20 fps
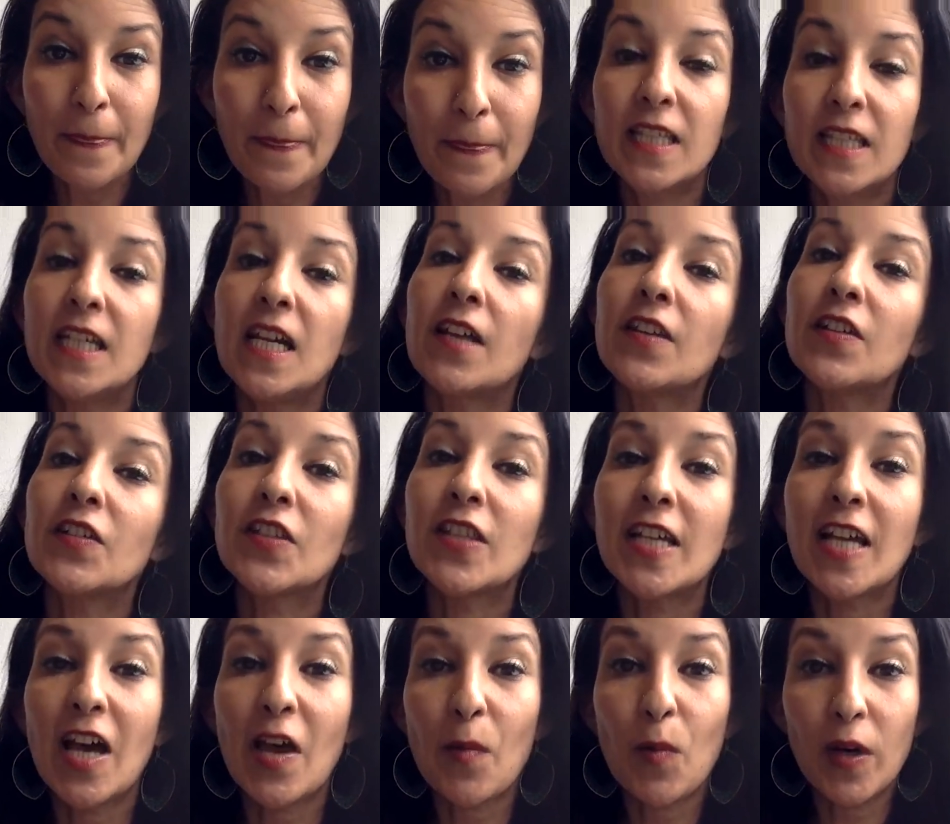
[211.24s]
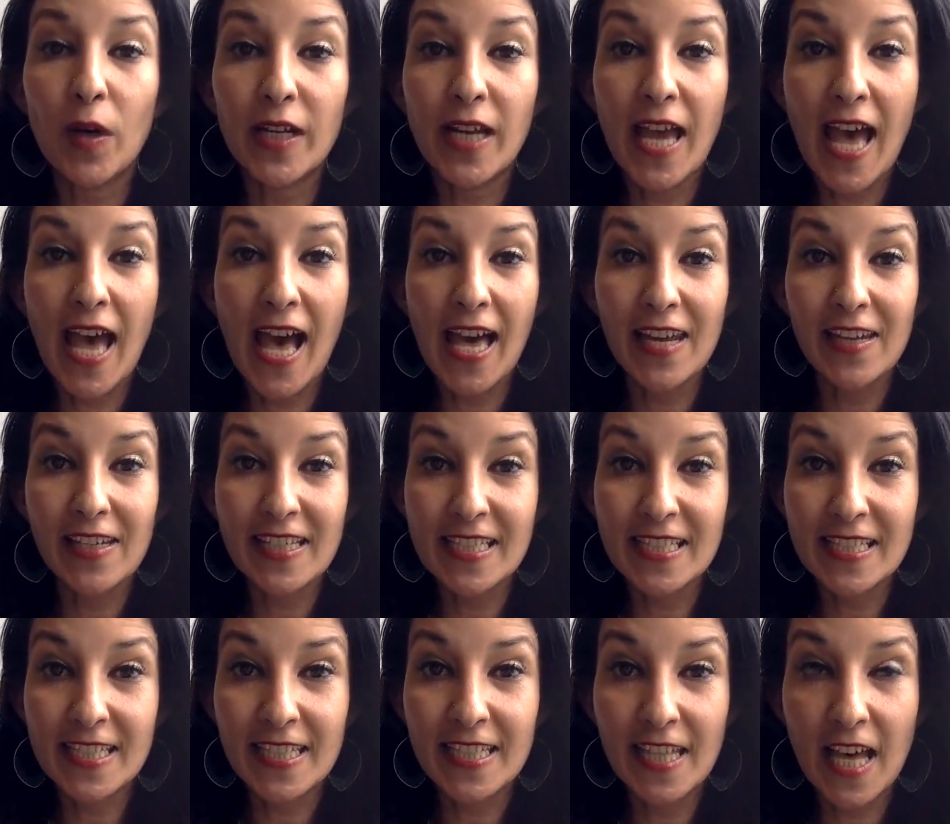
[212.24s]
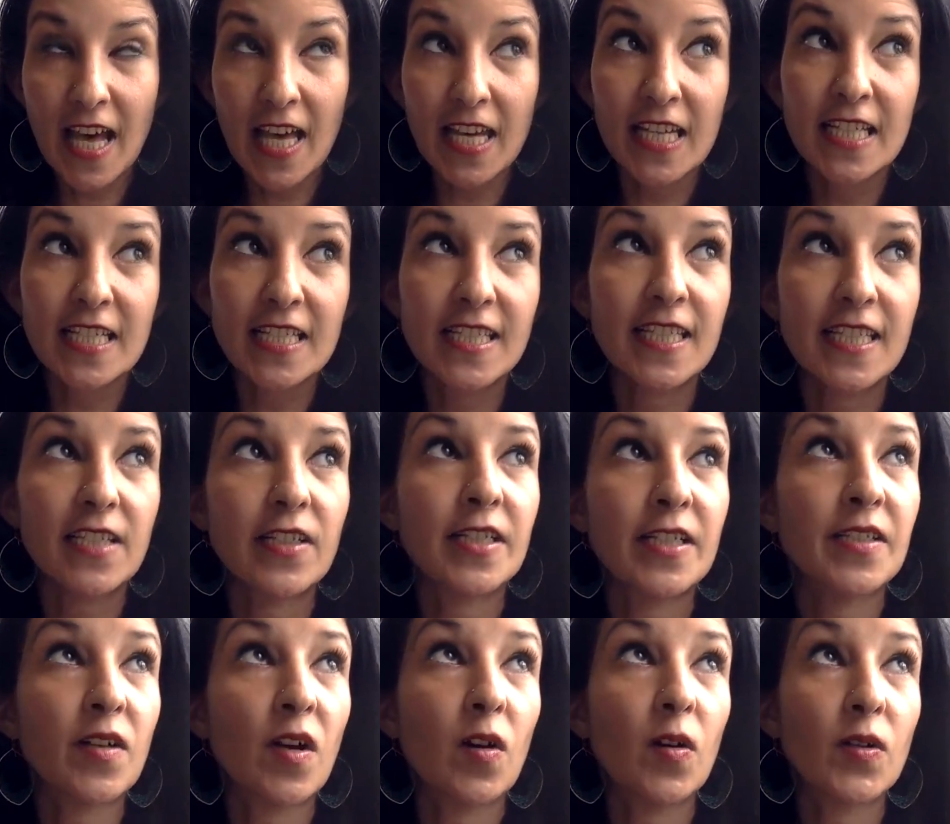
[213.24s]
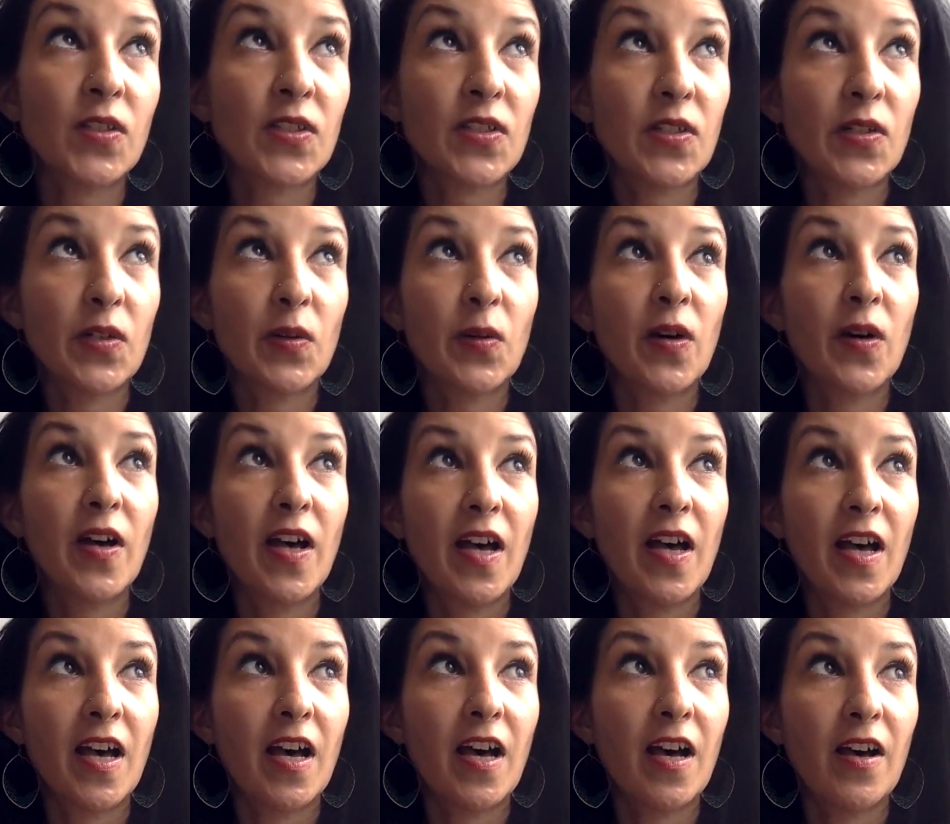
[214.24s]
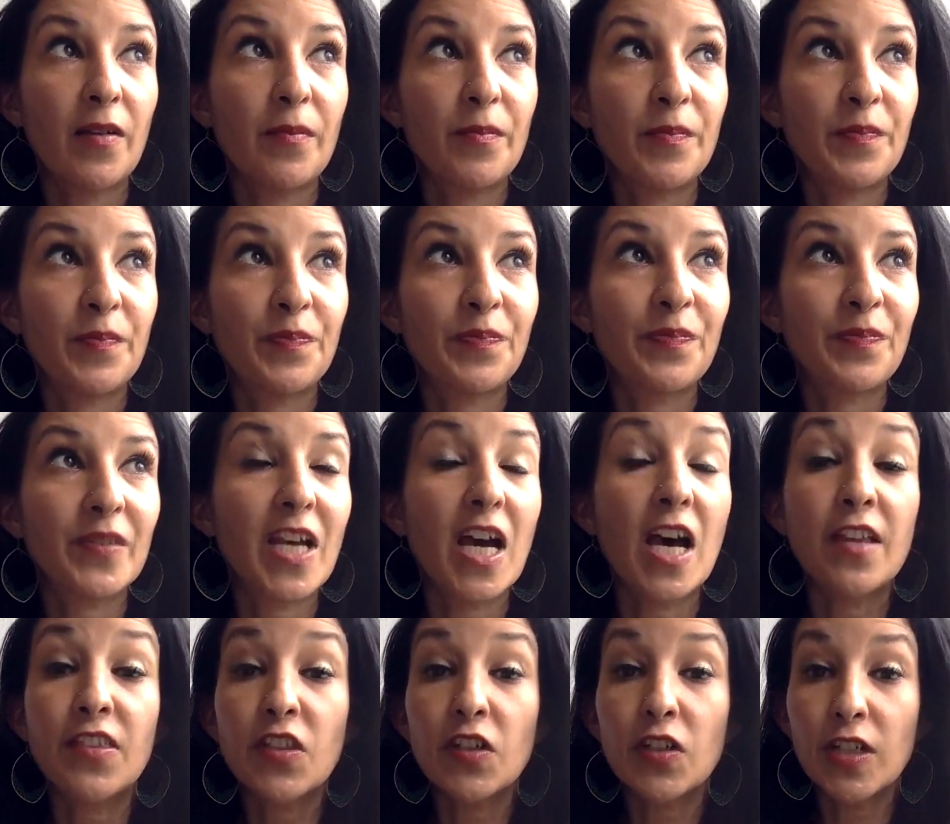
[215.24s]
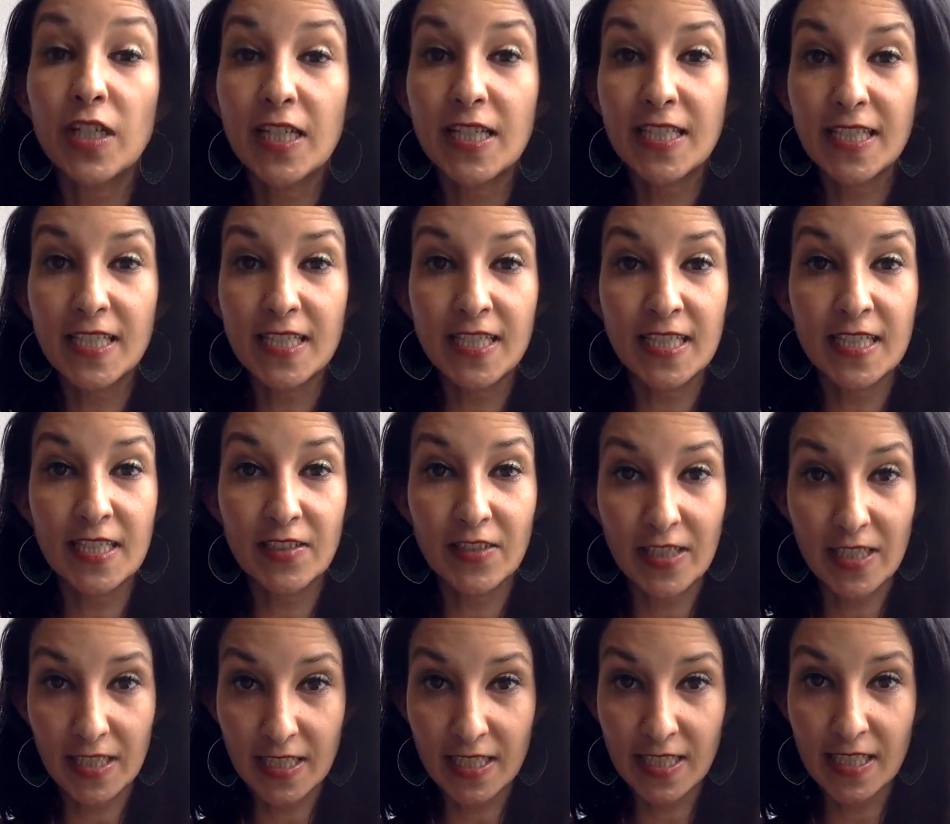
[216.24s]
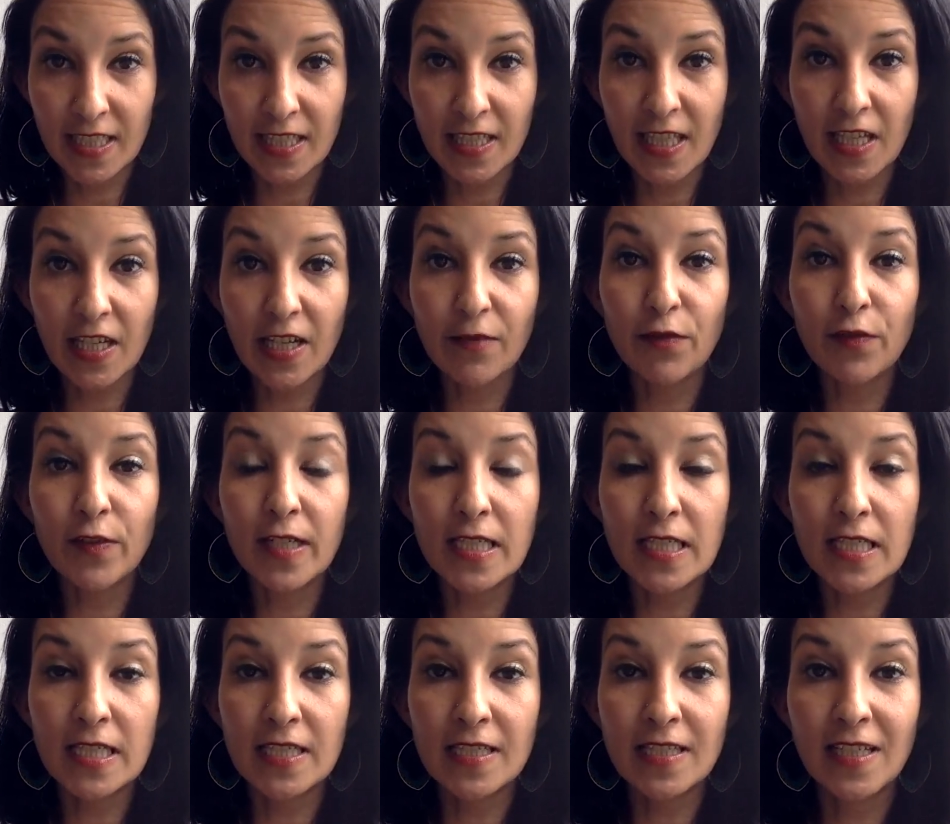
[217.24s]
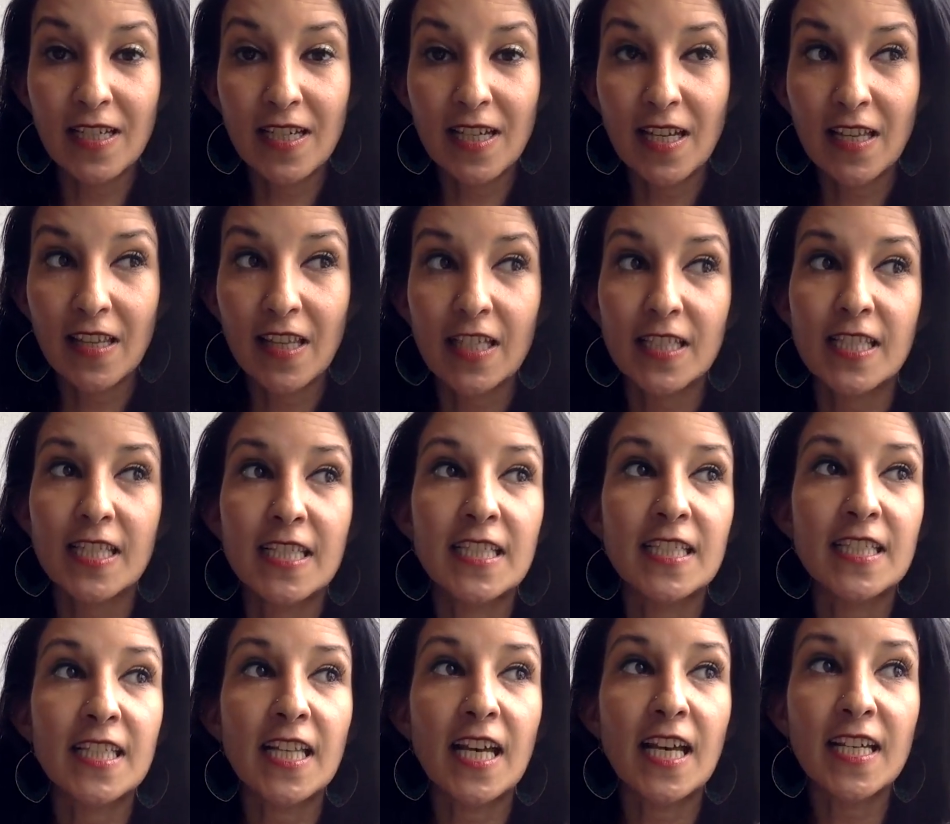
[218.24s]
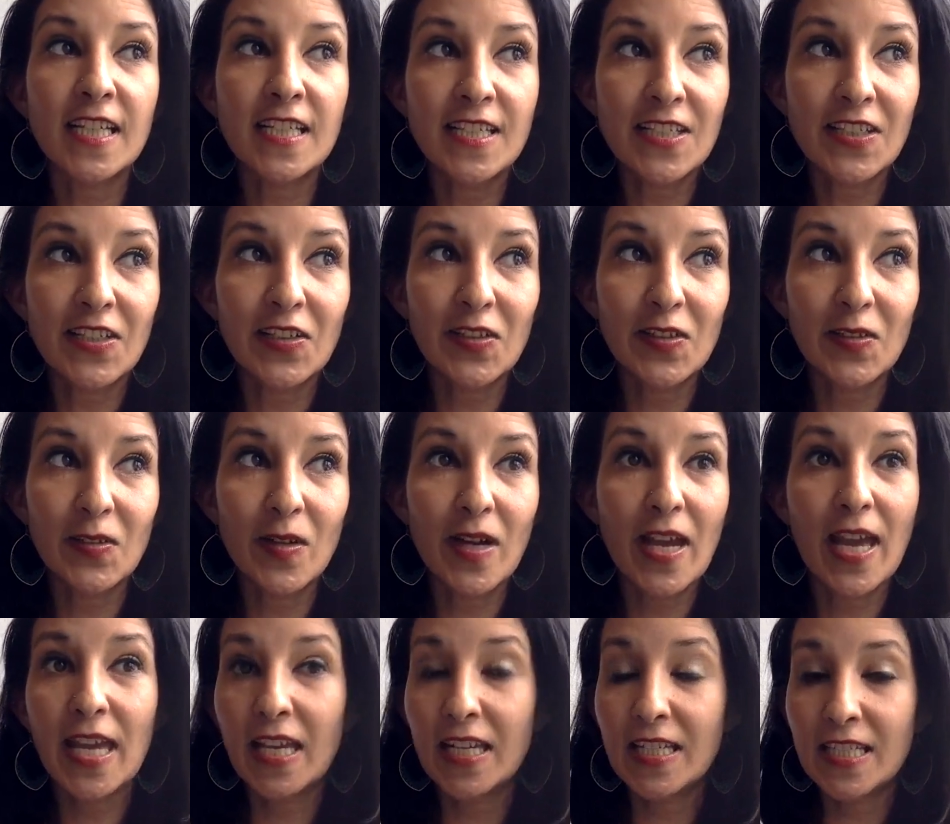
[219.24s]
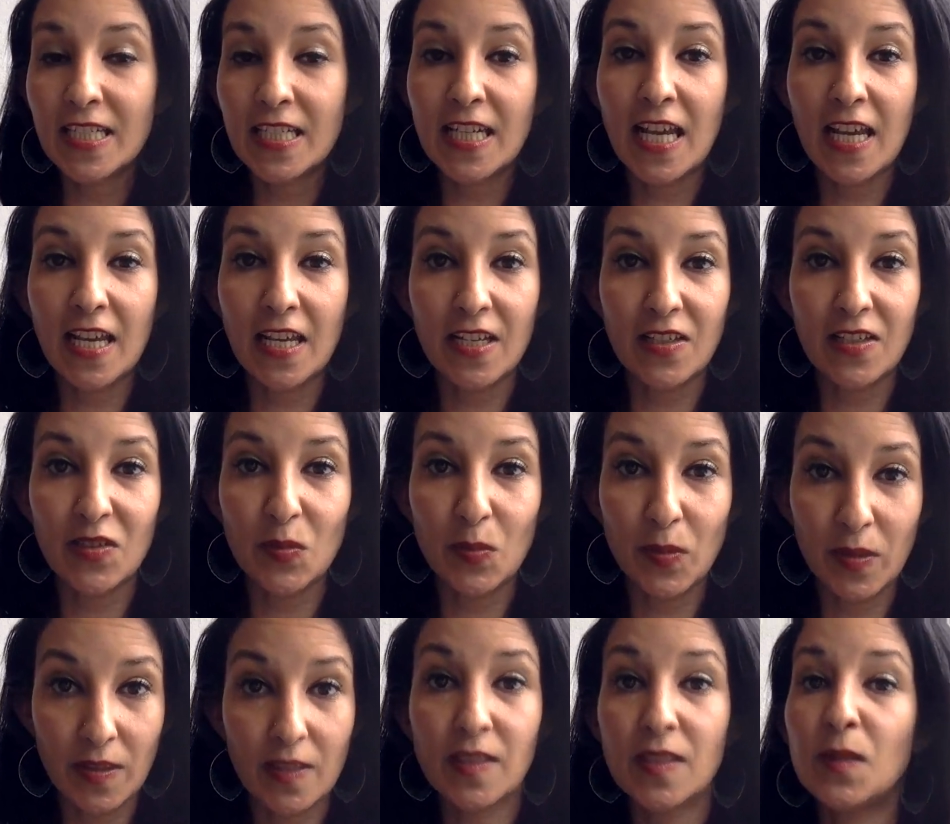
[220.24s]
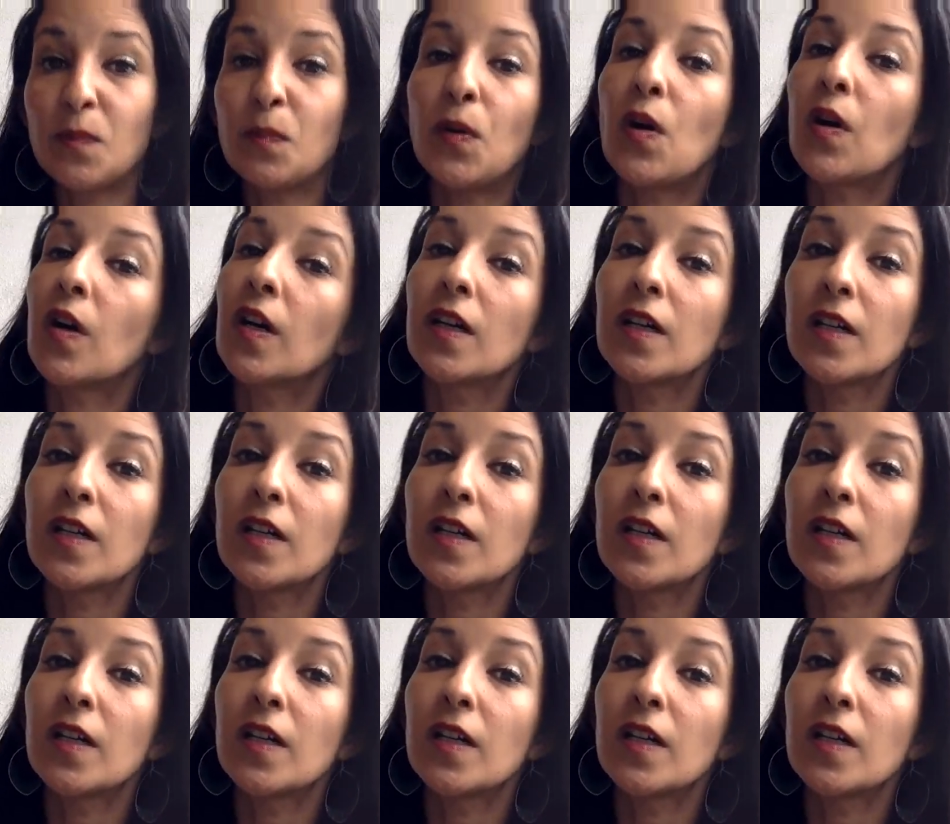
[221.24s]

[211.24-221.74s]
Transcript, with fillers: The other thing I want to add into that is there is also um, a 30 day series that I've written that's designed to go hand in hand with this book.